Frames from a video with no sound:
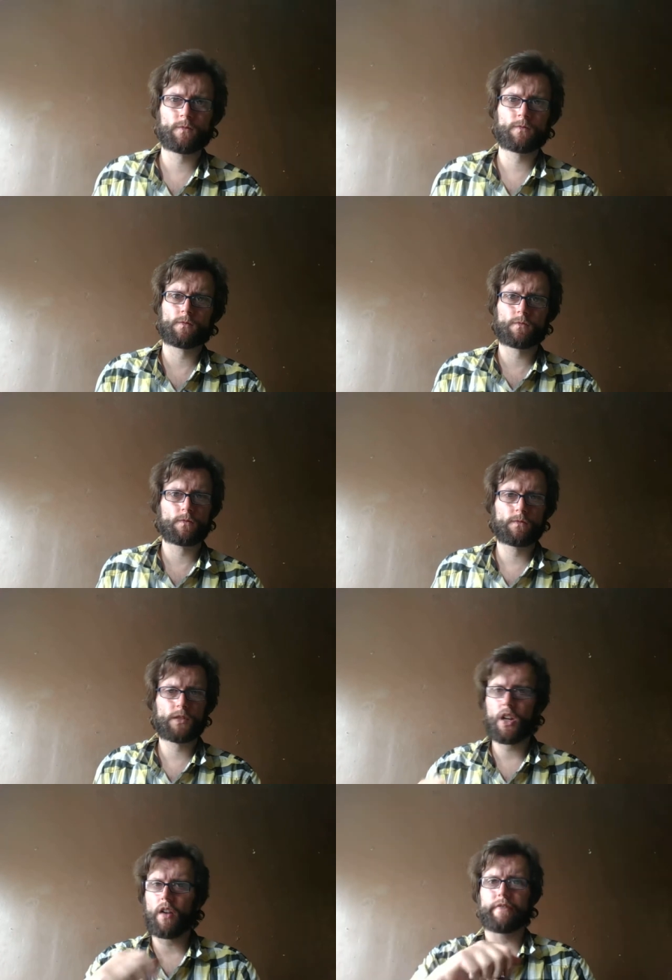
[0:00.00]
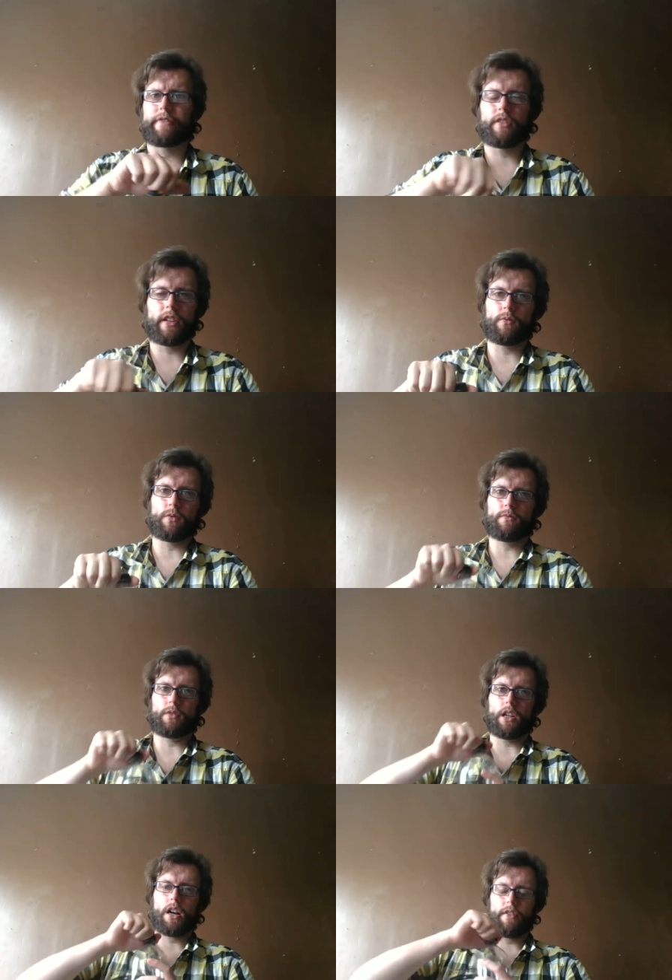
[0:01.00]
Can't fucking move
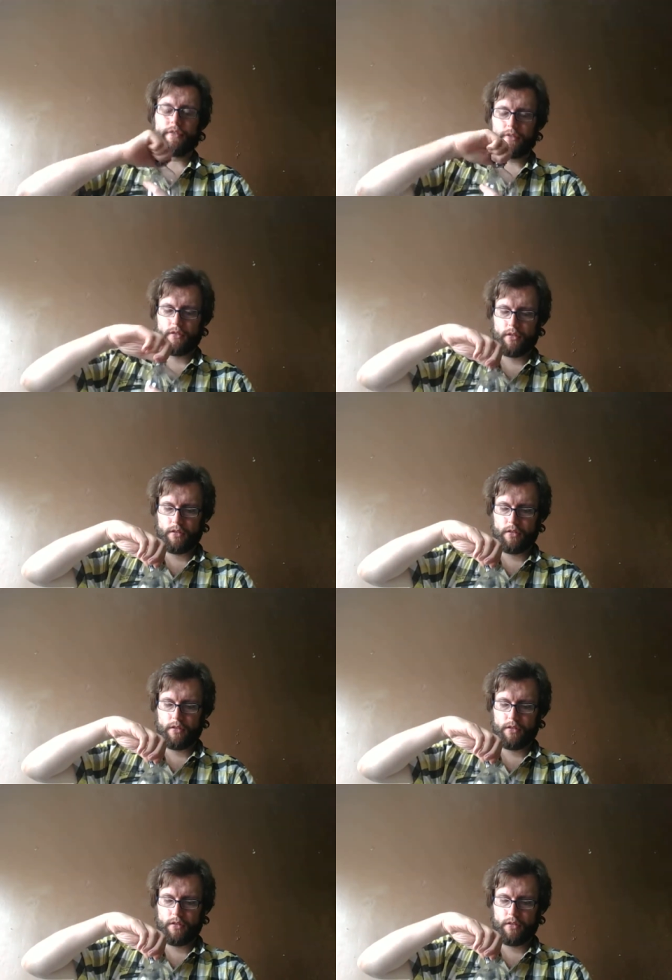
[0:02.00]
my life.